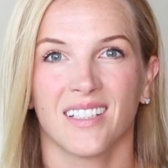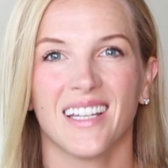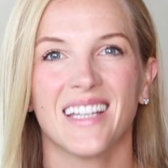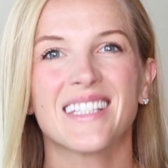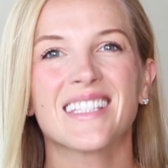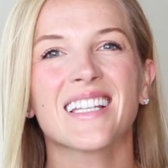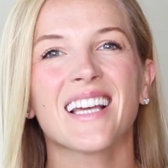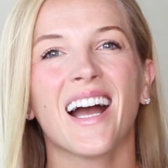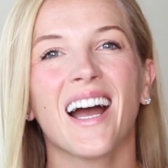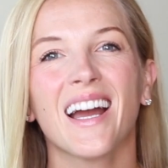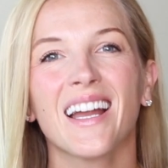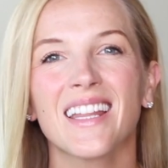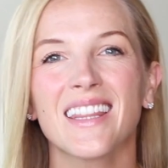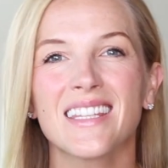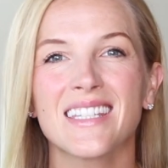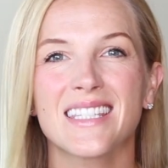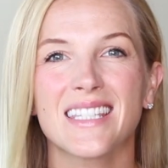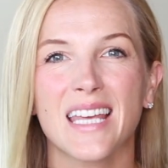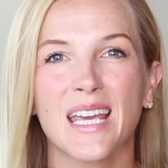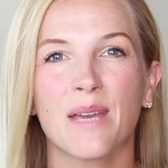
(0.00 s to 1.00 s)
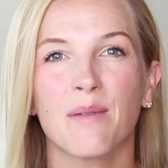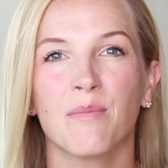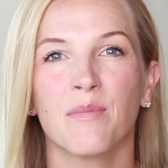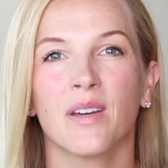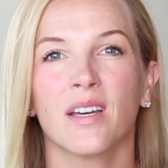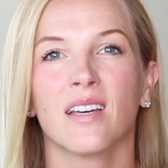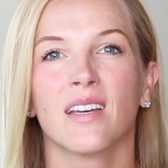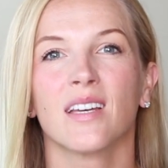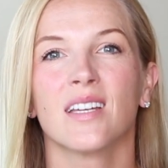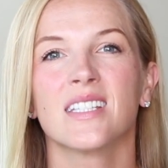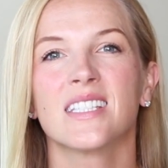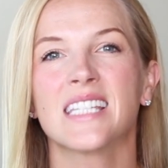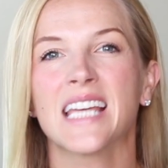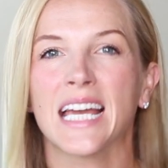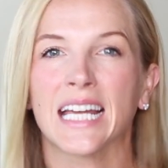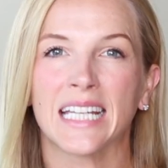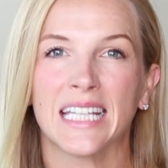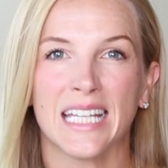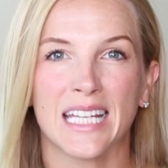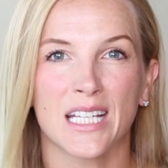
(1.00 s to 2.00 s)
It's kind of the same
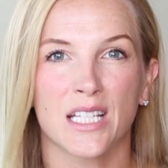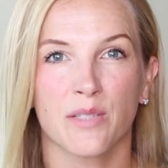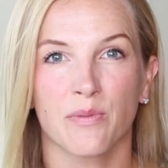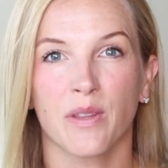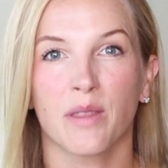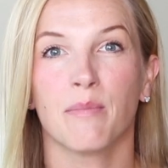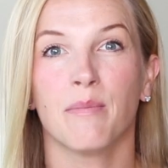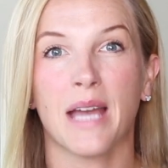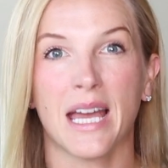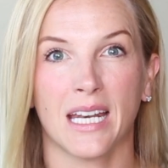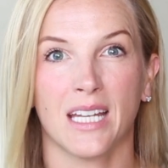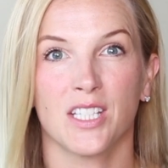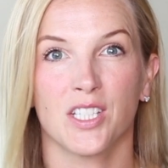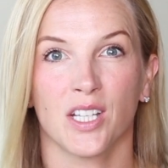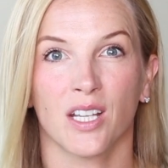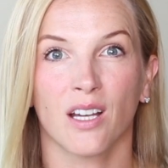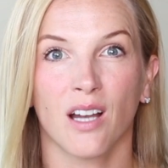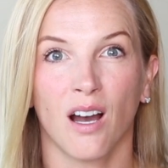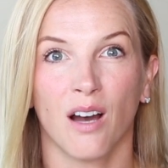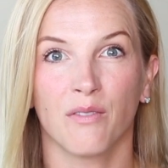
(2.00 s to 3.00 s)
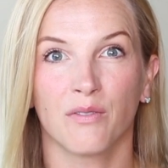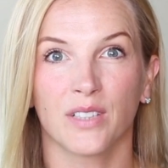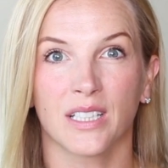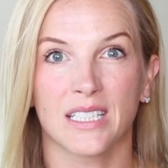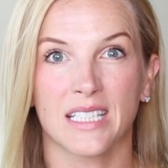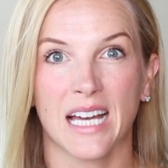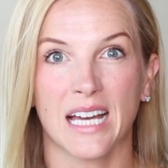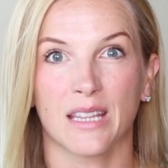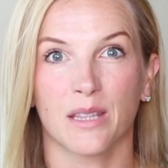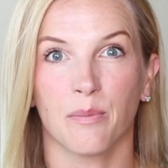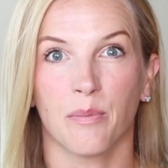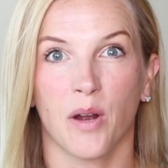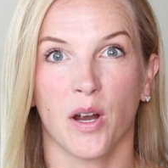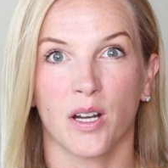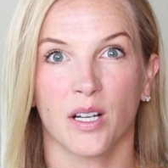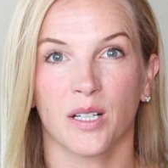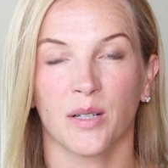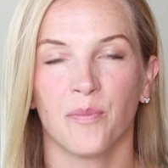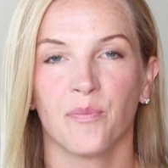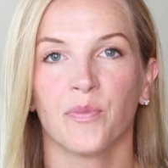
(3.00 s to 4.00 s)
techniques with managing conflict at the
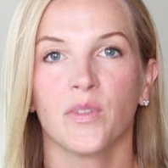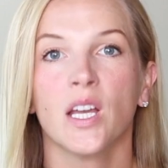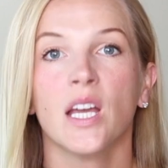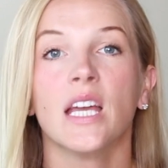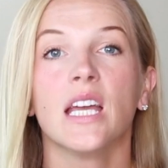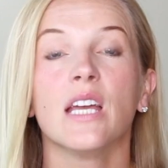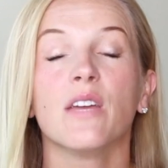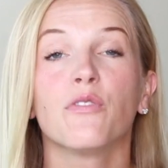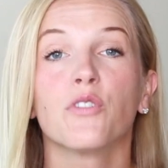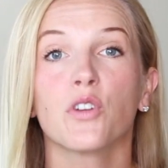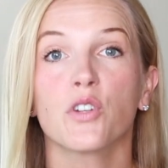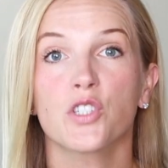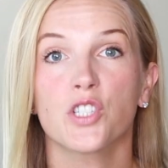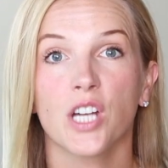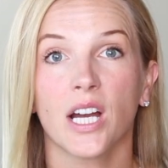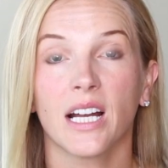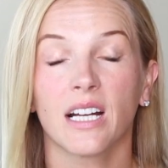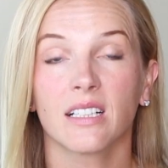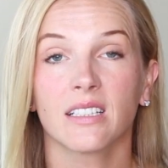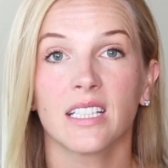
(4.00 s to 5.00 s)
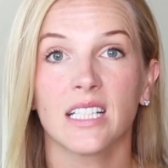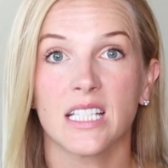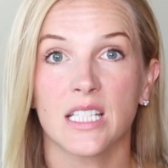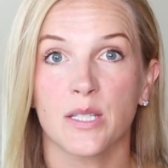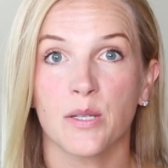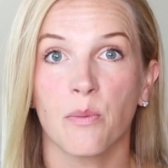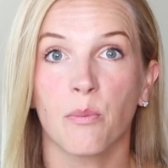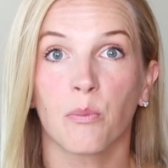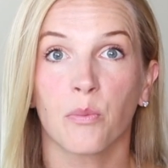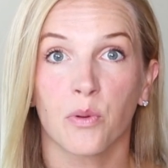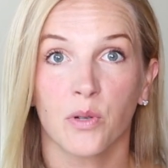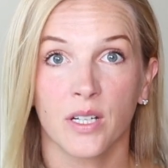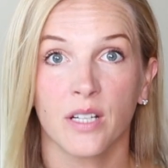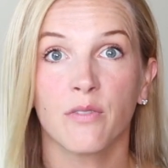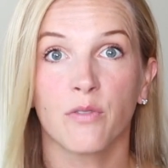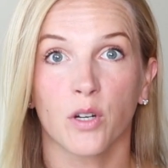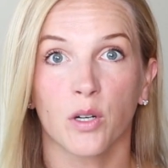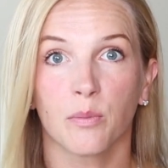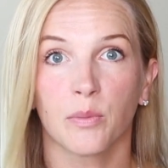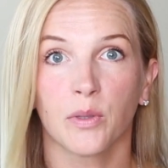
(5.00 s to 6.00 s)
park. If your child is
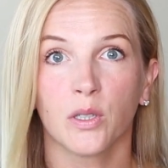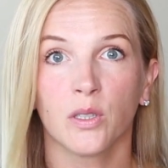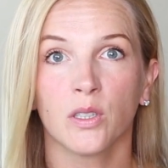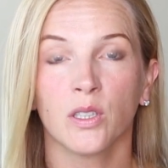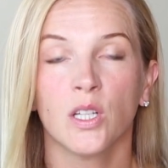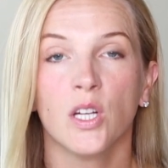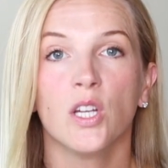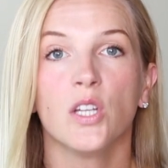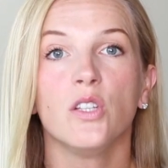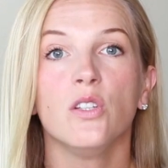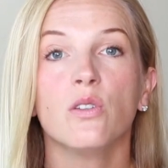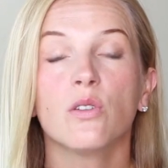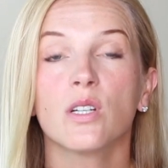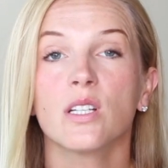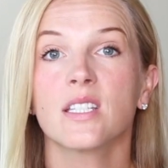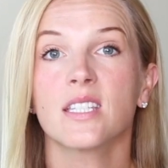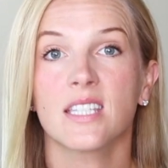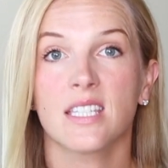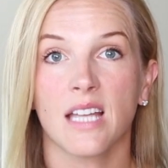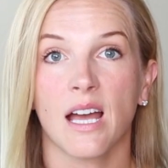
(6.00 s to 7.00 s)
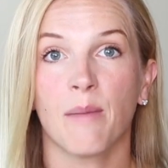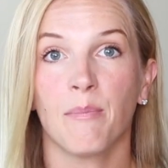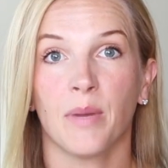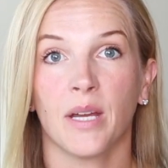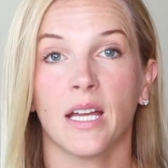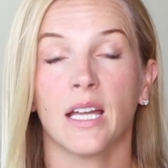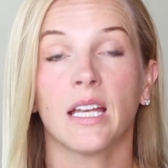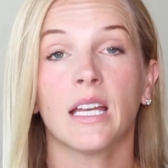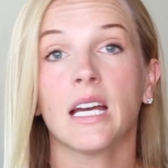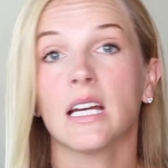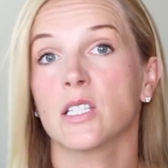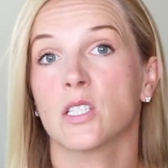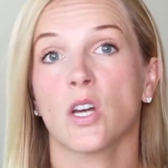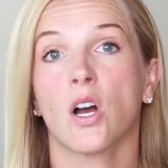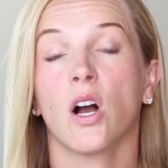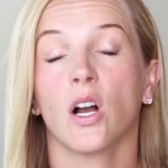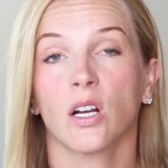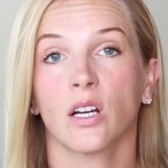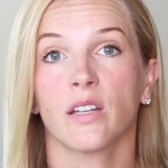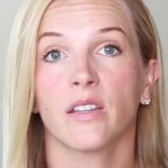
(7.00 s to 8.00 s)
pre-verbal, you can step in and
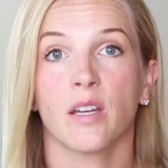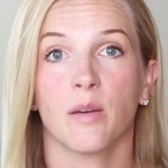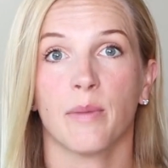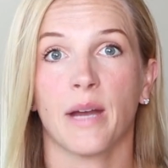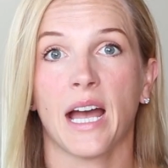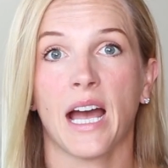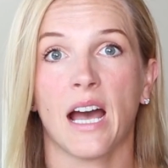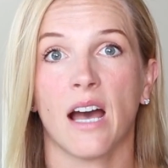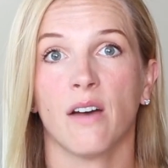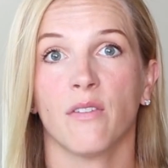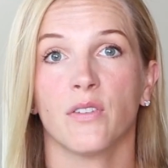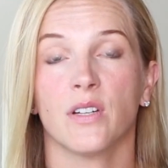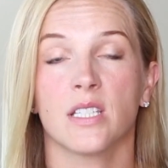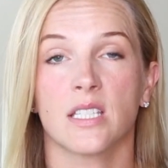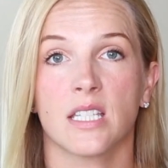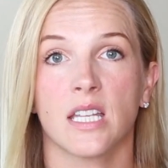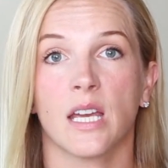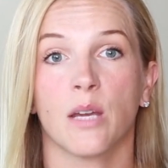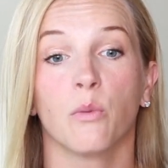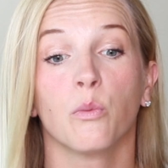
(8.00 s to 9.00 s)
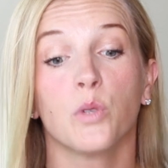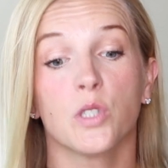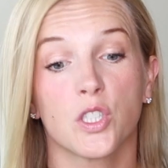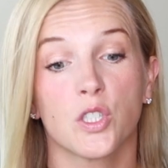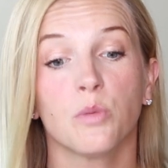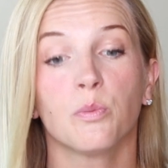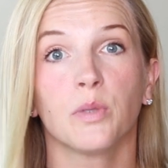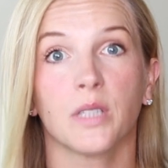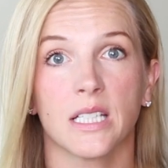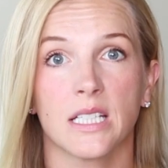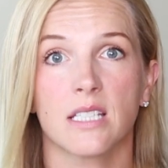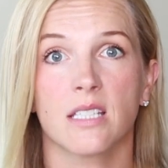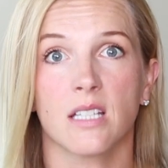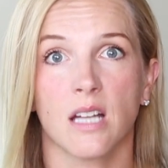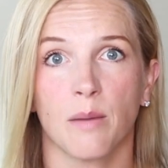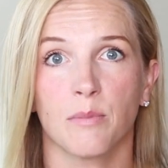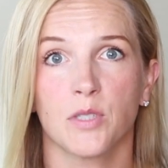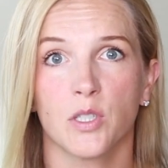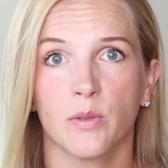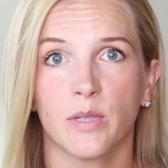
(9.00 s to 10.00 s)
talk on their behalf and say, would you please
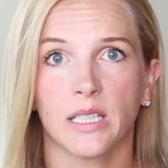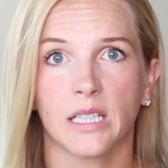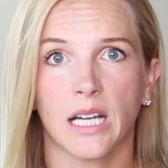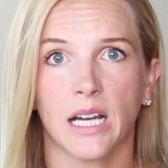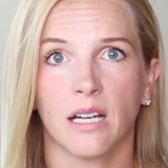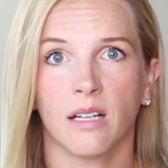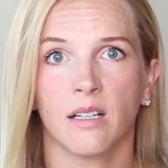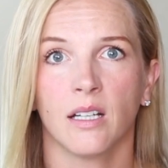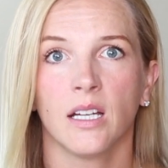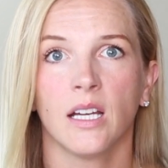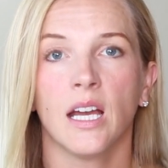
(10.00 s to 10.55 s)
stop doing that?